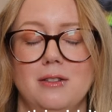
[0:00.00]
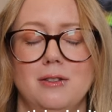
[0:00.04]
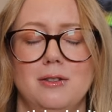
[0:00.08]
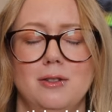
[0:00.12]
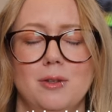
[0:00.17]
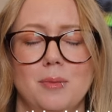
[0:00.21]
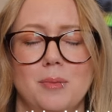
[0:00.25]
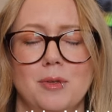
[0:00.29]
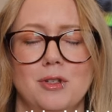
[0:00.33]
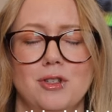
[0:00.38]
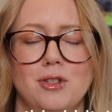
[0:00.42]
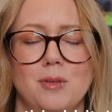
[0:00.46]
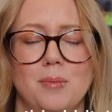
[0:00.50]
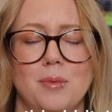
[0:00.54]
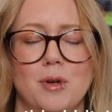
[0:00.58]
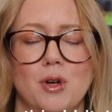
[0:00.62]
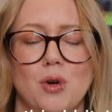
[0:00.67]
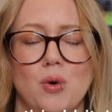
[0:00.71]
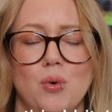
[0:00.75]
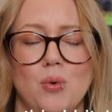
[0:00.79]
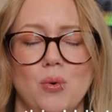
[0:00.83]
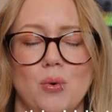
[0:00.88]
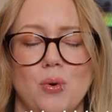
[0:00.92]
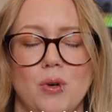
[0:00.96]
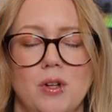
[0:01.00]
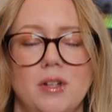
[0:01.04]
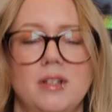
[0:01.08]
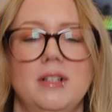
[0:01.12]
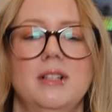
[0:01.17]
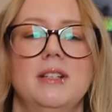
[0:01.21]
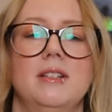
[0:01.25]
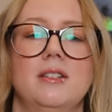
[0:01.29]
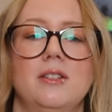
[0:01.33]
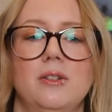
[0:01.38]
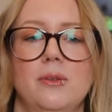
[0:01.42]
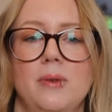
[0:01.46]
super, super cool
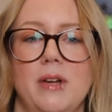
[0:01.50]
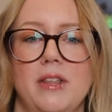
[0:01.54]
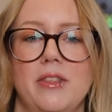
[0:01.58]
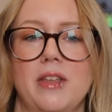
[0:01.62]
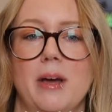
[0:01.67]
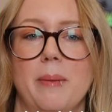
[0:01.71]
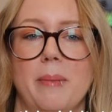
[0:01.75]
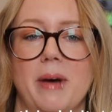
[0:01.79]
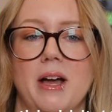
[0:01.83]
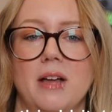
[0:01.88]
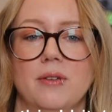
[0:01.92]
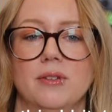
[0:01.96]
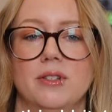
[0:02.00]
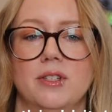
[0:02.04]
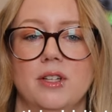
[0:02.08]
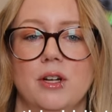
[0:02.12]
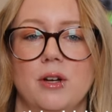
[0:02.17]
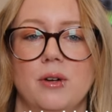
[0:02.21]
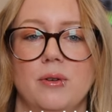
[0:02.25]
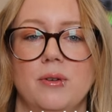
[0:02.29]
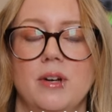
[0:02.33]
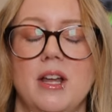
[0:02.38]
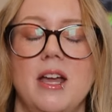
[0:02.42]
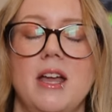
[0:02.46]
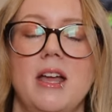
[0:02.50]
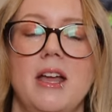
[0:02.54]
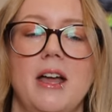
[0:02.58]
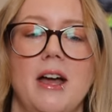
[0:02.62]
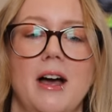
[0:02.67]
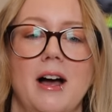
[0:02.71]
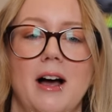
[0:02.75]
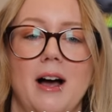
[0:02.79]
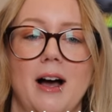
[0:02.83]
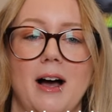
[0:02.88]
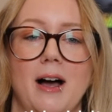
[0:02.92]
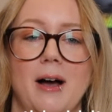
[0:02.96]
to hit that milestone.
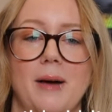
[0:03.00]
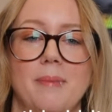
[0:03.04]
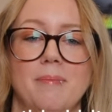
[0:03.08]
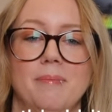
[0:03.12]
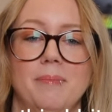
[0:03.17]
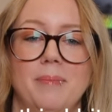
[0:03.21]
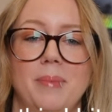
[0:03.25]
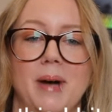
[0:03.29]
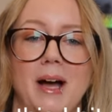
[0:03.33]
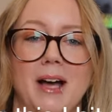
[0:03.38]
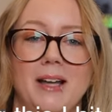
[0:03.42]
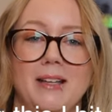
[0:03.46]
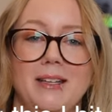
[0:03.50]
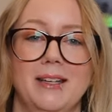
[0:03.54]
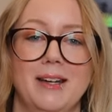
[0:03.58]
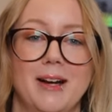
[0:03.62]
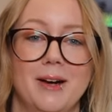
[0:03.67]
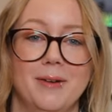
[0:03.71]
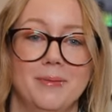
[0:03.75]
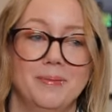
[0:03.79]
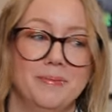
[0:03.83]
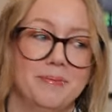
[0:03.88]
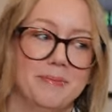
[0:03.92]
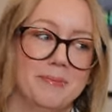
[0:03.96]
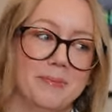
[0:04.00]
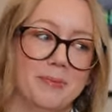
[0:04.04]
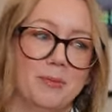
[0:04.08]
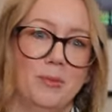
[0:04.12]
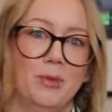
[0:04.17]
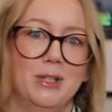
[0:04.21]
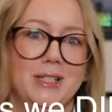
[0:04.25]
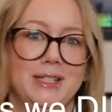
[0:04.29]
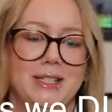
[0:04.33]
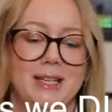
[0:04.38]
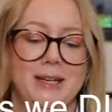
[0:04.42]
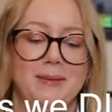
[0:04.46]
Um, but, you know,
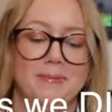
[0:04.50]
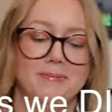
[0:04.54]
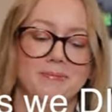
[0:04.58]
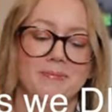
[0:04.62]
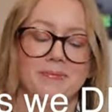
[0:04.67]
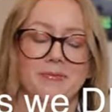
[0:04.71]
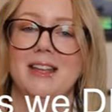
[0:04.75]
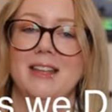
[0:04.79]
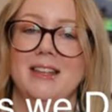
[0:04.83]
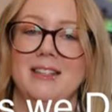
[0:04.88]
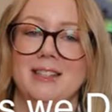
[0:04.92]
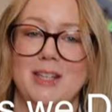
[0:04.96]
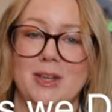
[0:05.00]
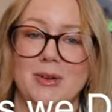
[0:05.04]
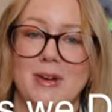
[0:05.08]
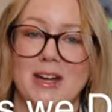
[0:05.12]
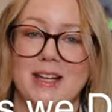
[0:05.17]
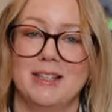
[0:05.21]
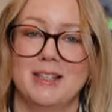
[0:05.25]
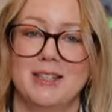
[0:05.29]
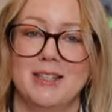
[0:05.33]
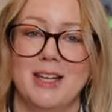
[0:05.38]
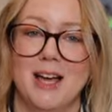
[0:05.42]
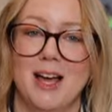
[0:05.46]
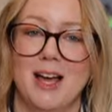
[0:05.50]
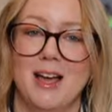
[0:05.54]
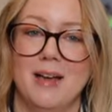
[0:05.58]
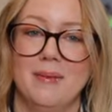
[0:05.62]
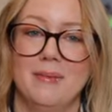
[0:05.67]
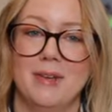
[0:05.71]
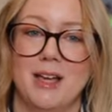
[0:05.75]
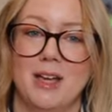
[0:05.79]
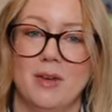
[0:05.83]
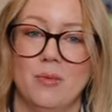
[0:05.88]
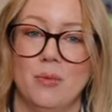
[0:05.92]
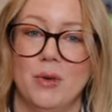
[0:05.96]
we'll see. See you next time
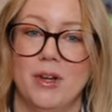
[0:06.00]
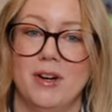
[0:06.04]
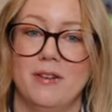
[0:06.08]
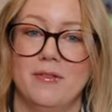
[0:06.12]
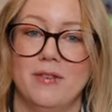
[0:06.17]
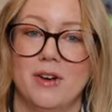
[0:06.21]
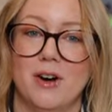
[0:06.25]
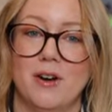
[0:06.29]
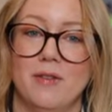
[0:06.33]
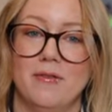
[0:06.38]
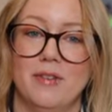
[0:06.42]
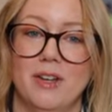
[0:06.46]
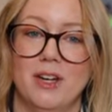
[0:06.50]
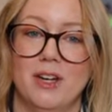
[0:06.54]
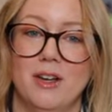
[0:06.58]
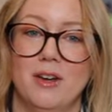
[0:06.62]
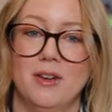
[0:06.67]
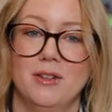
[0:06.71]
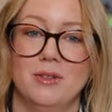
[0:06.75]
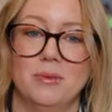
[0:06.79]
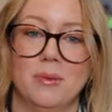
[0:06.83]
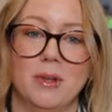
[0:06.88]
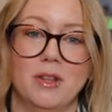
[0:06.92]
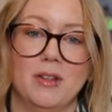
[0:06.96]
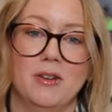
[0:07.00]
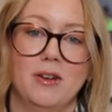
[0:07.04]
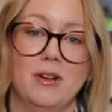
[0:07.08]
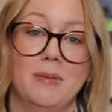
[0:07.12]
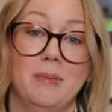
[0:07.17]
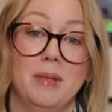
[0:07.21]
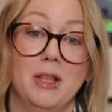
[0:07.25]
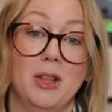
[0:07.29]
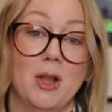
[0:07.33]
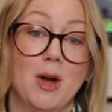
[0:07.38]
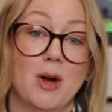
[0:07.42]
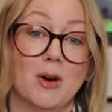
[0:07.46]
in one of our videos, whether it
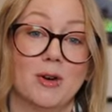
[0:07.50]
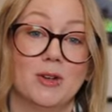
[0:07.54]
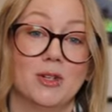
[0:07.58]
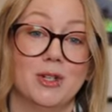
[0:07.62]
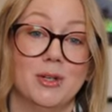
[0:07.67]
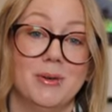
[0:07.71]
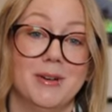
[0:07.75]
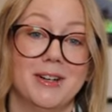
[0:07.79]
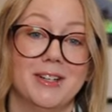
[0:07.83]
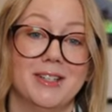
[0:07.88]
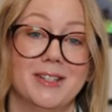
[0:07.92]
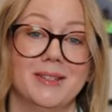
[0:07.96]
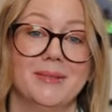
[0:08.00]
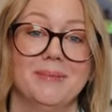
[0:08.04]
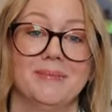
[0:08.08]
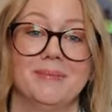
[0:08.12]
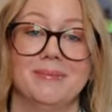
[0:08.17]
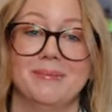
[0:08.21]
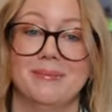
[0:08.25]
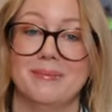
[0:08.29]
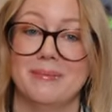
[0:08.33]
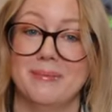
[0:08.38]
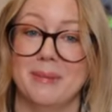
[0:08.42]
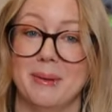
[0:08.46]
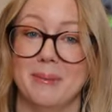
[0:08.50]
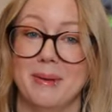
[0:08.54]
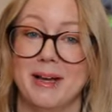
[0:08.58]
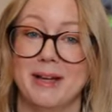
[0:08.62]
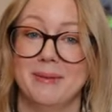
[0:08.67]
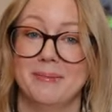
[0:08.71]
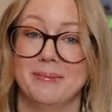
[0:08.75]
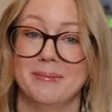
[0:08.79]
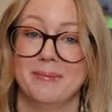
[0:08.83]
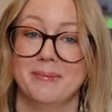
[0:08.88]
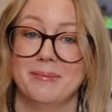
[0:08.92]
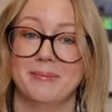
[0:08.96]
be long or short. Bye-bye.
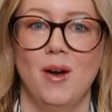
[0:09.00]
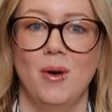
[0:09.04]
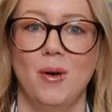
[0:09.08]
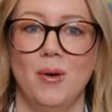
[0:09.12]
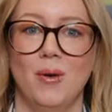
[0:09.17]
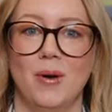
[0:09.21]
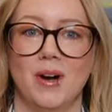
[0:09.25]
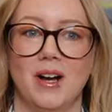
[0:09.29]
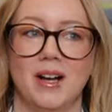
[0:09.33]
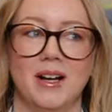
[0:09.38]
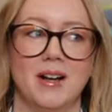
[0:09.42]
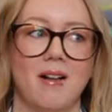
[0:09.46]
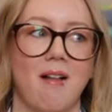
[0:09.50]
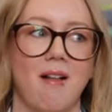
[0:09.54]
Ooh.